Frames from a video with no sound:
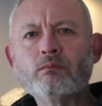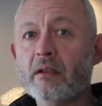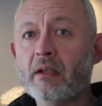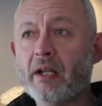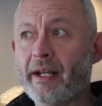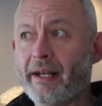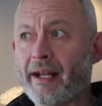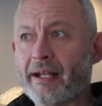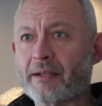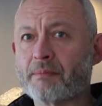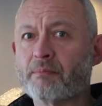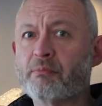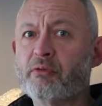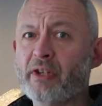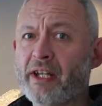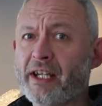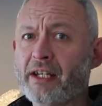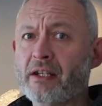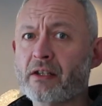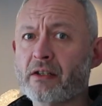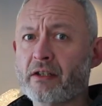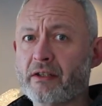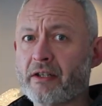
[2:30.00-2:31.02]
Hey, that's
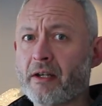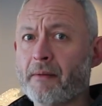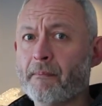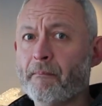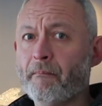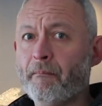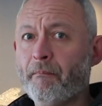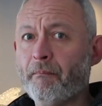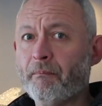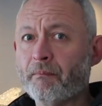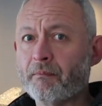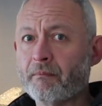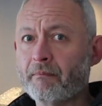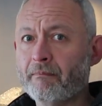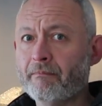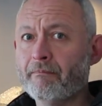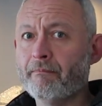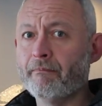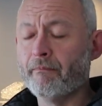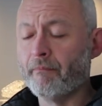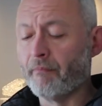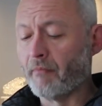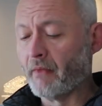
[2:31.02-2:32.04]
pretty good.
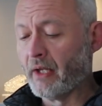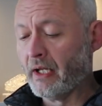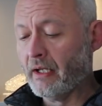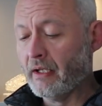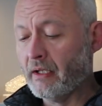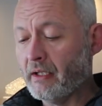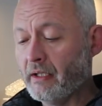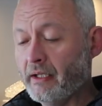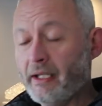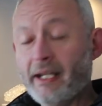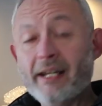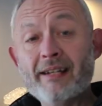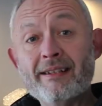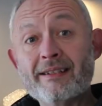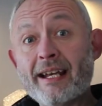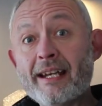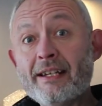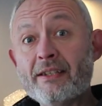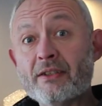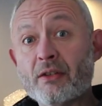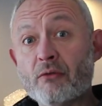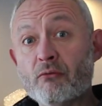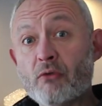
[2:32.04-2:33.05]
You can
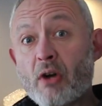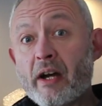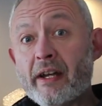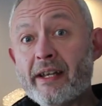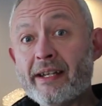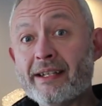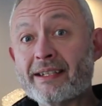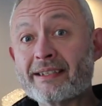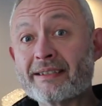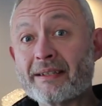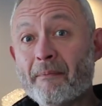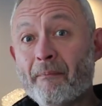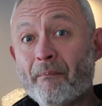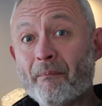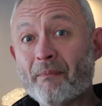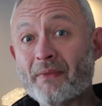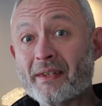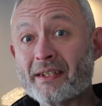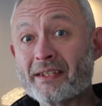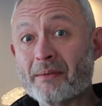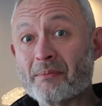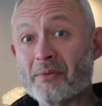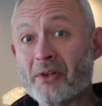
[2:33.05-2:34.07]
taste the rice,
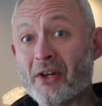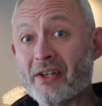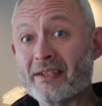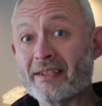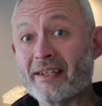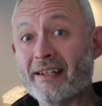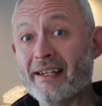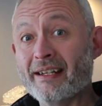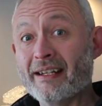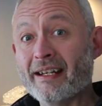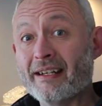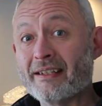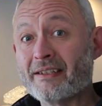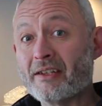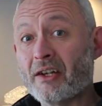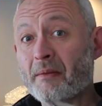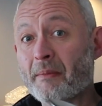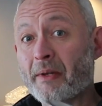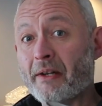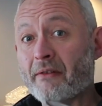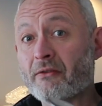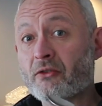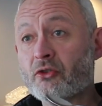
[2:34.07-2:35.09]
surprisingly, that tiny
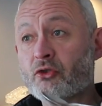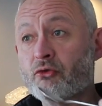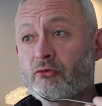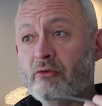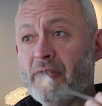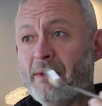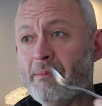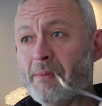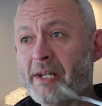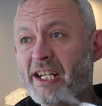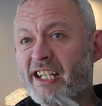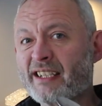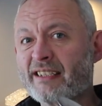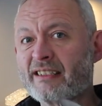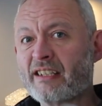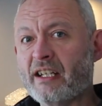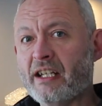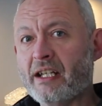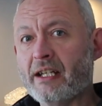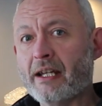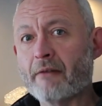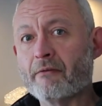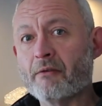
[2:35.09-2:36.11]
bit of creaminess
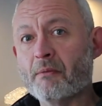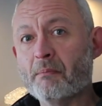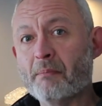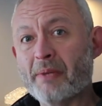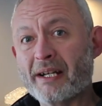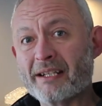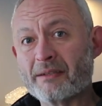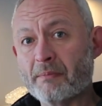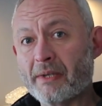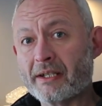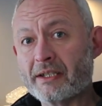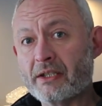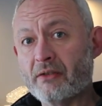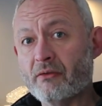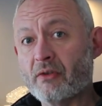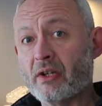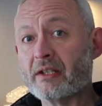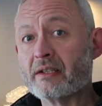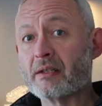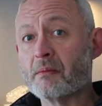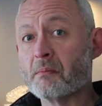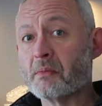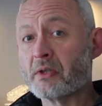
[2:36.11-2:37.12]
that you get from basmati
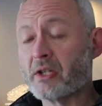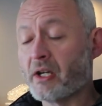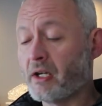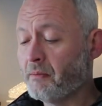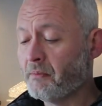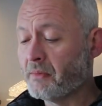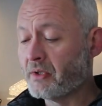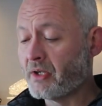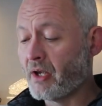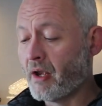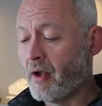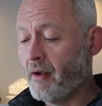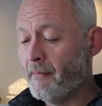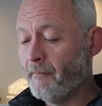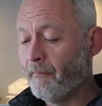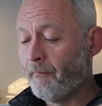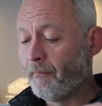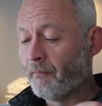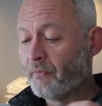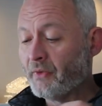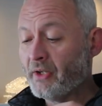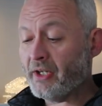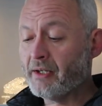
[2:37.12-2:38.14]
rice sometimes.
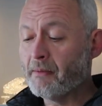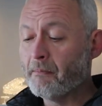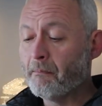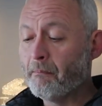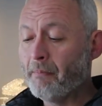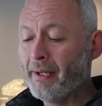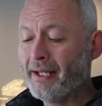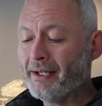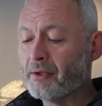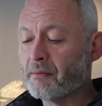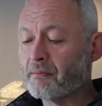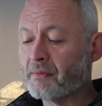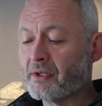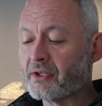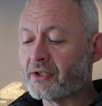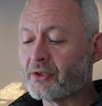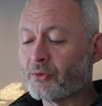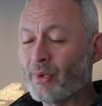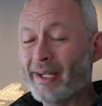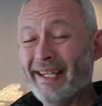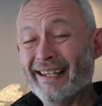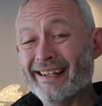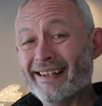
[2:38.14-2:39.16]
You can pick up the
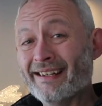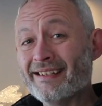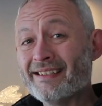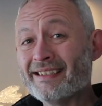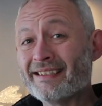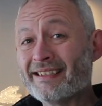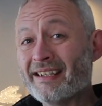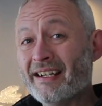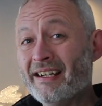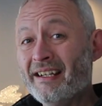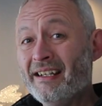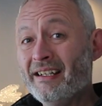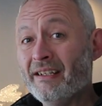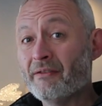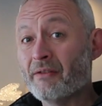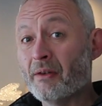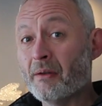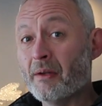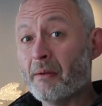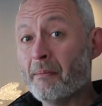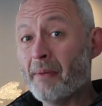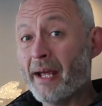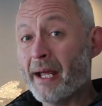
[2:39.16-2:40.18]
sweetness
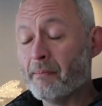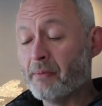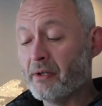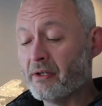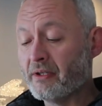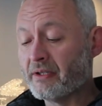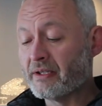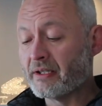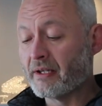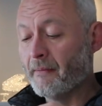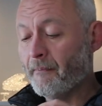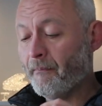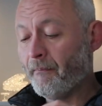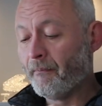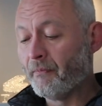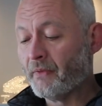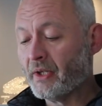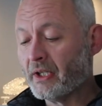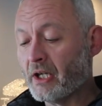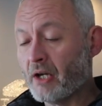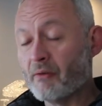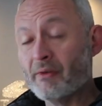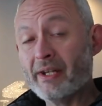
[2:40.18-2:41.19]
from the peppers.
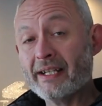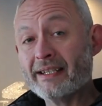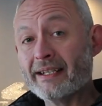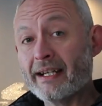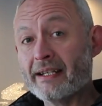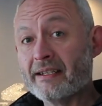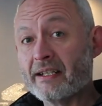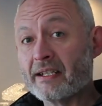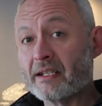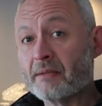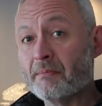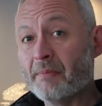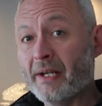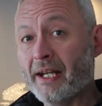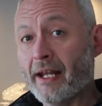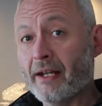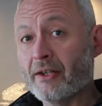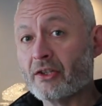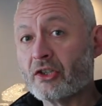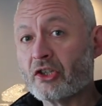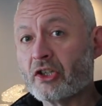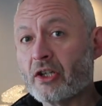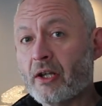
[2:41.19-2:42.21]
Can't really taste the
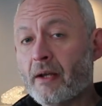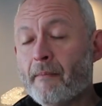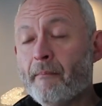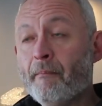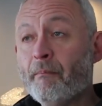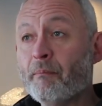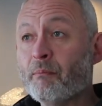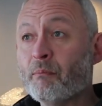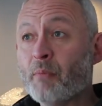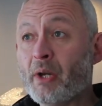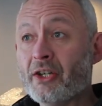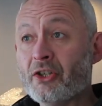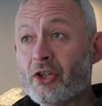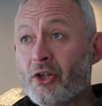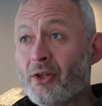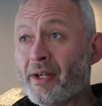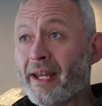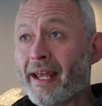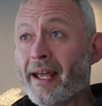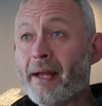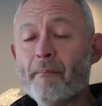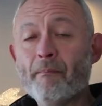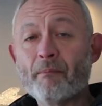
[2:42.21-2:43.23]
spinach, but you do
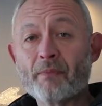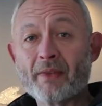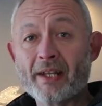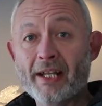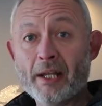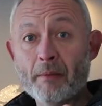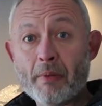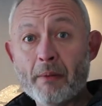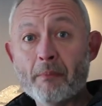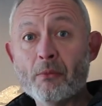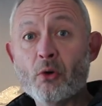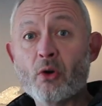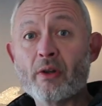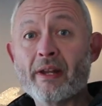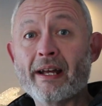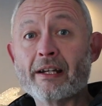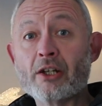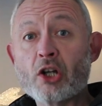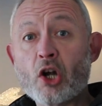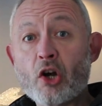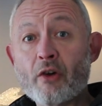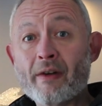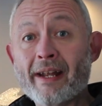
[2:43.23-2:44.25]
get a little bit more of
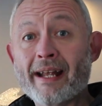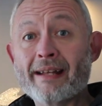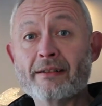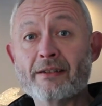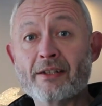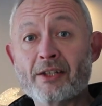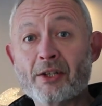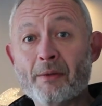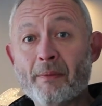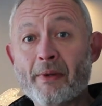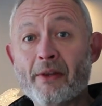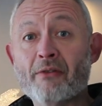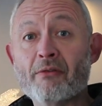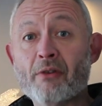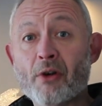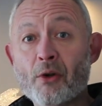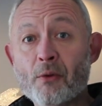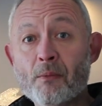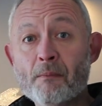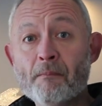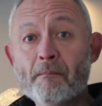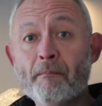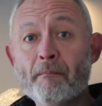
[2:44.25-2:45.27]
that coriander coming
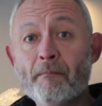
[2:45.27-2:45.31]
through.